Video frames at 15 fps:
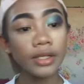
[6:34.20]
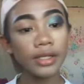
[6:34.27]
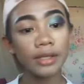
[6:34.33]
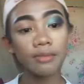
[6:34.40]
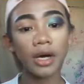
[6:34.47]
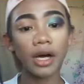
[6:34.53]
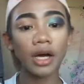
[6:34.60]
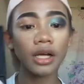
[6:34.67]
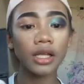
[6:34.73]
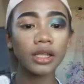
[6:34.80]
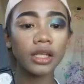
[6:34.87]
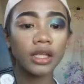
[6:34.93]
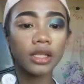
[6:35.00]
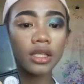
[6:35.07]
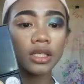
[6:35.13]
diba? And
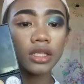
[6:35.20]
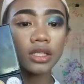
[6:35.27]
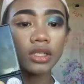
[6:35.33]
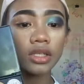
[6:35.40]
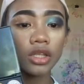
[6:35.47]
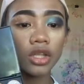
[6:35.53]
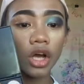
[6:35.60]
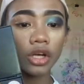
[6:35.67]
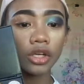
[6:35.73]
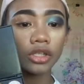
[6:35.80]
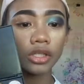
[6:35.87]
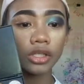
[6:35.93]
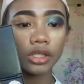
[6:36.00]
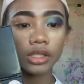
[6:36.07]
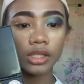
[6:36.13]
then this is the dark.
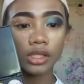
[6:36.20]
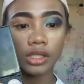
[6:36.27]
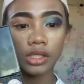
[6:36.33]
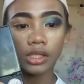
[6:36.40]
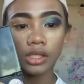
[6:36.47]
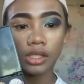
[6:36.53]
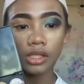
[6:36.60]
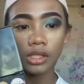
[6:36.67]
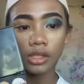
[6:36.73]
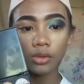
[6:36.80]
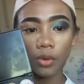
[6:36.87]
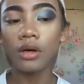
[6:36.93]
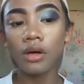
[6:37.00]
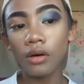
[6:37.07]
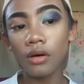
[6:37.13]

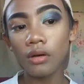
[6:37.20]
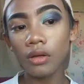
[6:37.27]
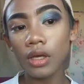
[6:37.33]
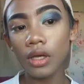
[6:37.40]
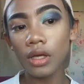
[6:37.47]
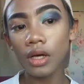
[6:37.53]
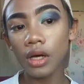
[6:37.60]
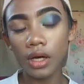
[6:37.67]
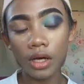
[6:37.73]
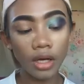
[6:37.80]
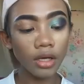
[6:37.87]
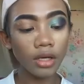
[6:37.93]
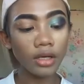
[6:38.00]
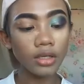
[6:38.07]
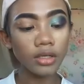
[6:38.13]
Okay,
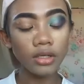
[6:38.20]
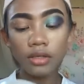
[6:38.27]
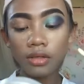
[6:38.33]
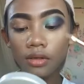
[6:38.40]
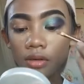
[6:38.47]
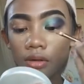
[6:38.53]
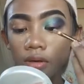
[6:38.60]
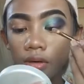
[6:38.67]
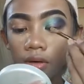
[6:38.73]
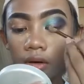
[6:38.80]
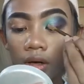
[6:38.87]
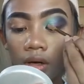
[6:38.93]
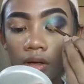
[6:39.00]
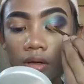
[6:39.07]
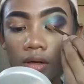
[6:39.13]
guys, so,
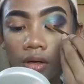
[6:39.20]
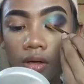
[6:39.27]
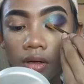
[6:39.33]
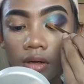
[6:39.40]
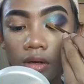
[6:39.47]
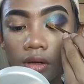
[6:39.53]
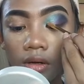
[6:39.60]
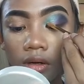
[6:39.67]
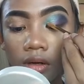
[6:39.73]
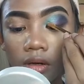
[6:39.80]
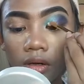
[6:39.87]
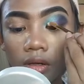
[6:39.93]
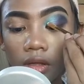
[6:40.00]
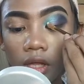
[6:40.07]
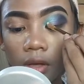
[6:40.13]

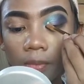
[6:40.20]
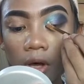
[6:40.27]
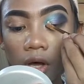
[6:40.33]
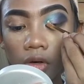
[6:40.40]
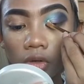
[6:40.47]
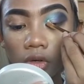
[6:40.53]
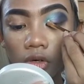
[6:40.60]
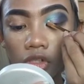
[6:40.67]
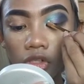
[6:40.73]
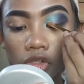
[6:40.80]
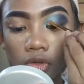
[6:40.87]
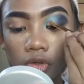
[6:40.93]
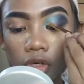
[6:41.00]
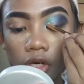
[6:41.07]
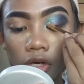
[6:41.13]
di pa ko
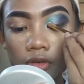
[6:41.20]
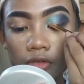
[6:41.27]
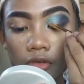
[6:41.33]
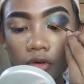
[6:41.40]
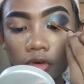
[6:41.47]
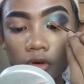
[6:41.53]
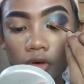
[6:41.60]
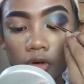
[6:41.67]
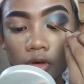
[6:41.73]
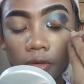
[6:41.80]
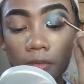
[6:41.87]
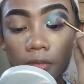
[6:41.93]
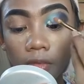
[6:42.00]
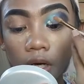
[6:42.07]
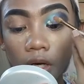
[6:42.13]
sure kung
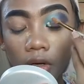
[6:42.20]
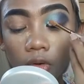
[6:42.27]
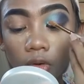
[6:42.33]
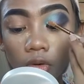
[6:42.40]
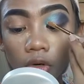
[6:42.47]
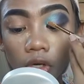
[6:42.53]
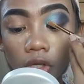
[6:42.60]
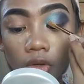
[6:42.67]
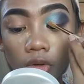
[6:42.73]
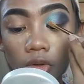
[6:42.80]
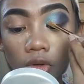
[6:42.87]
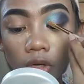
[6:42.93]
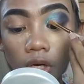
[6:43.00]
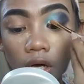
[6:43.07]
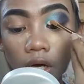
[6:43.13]
maguguhit ko
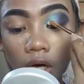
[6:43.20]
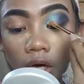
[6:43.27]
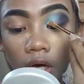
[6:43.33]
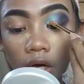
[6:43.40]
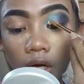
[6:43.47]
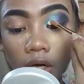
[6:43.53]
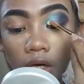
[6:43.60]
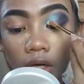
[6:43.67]
to ng